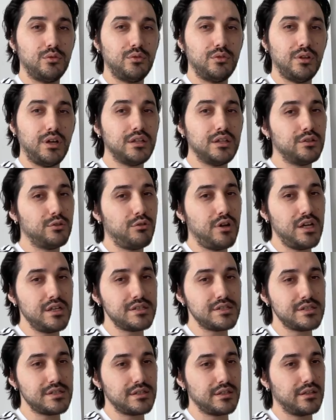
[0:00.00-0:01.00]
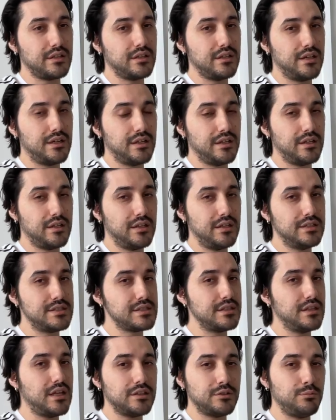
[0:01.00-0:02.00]
Otherwise, it's
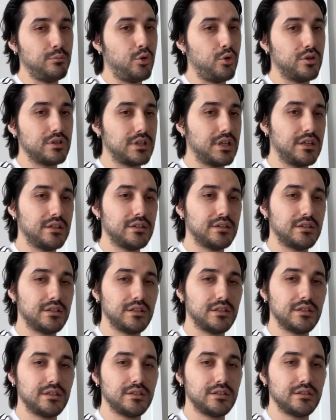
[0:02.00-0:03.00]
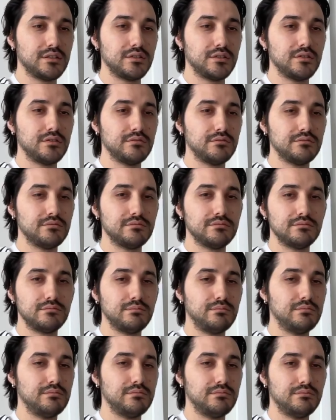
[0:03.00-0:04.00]
not more than the
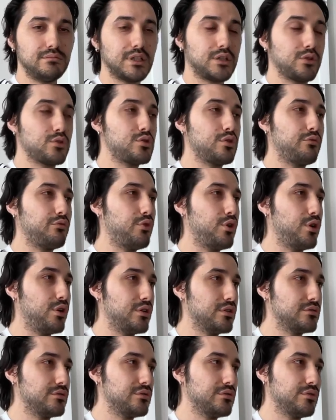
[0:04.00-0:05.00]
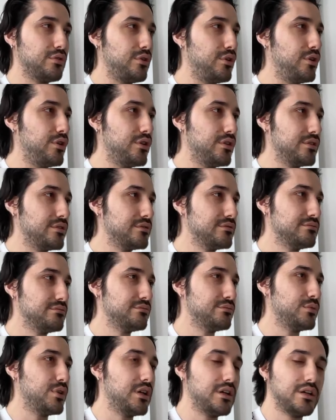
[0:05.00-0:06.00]
Microsoft Word or
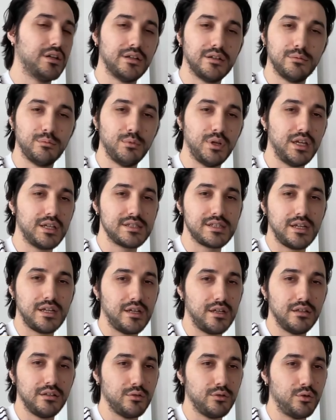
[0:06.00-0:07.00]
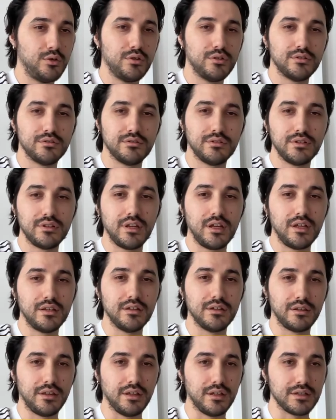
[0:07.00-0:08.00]
Excel or the other
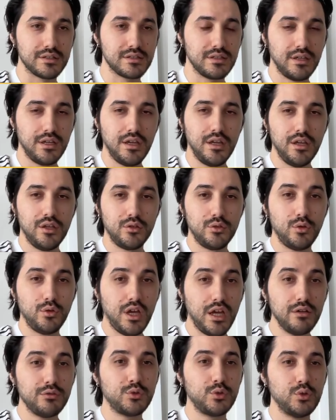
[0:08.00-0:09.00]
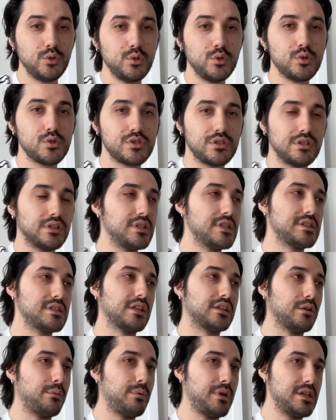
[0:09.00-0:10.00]
things. You have to use these
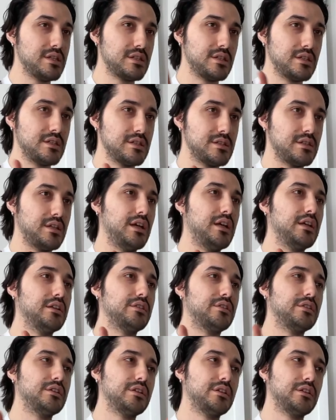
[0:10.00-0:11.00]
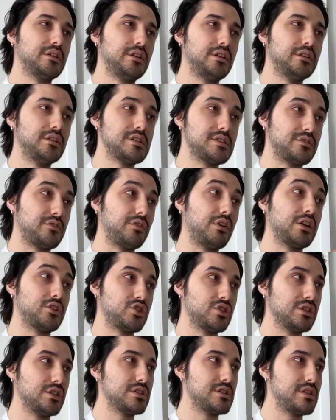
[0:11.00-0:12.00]
databases and these
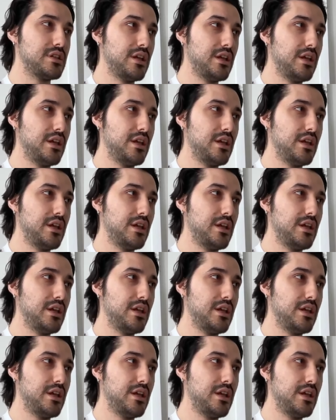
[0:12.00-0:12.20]
structures.